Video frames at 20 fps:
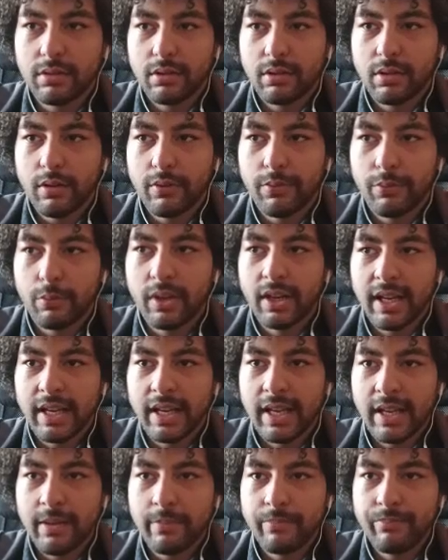of what I
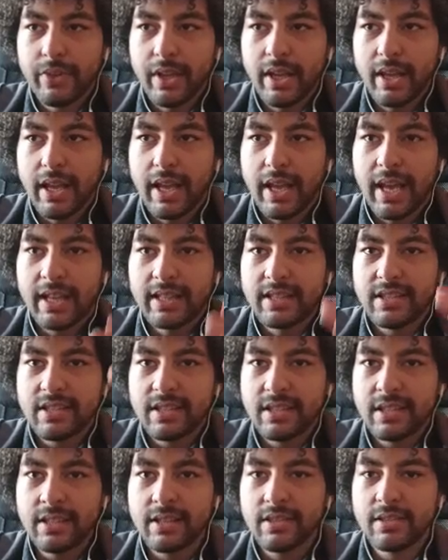am and
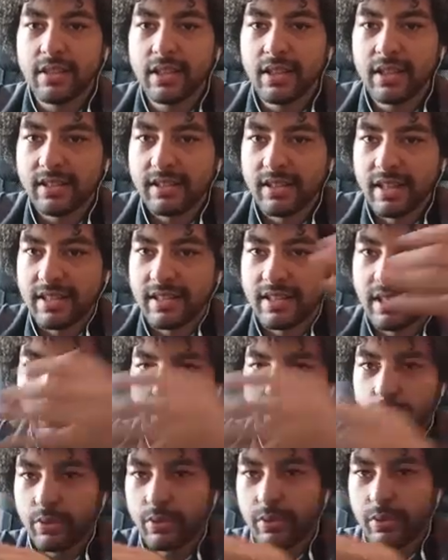see things as
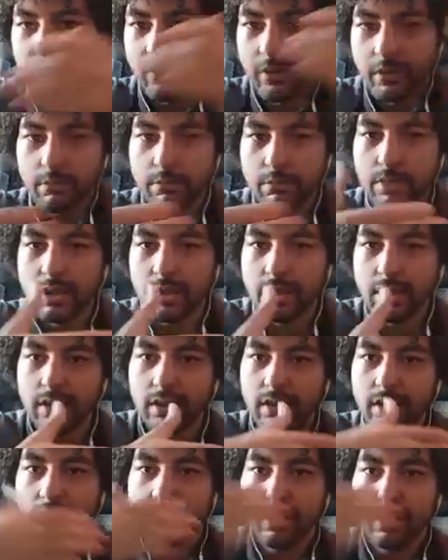separate from me,
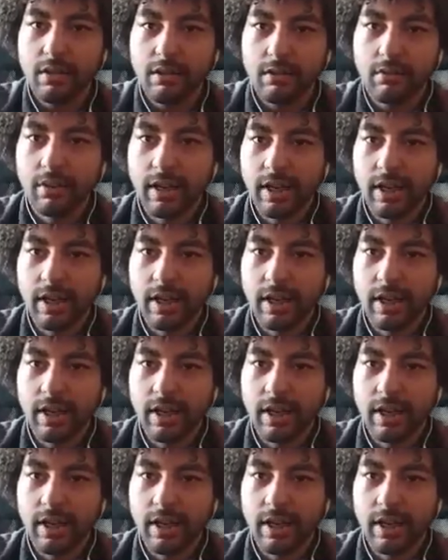right?